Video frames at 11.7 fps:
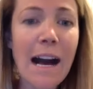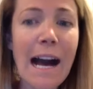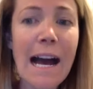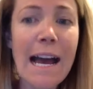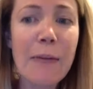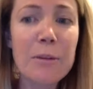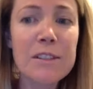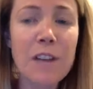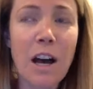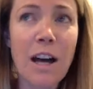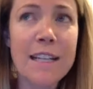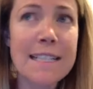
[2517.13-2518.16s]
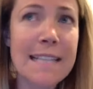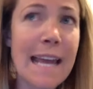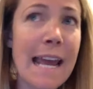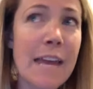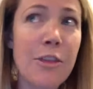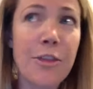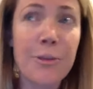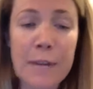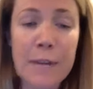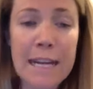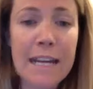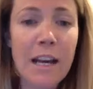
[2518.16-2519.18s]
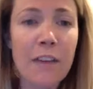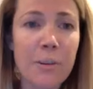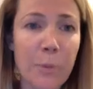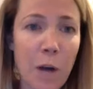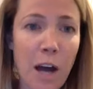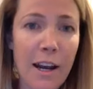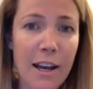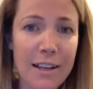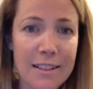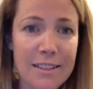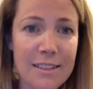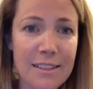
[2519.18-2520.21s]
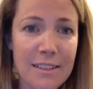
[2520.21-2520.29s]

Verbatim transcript: I was on day three of the products.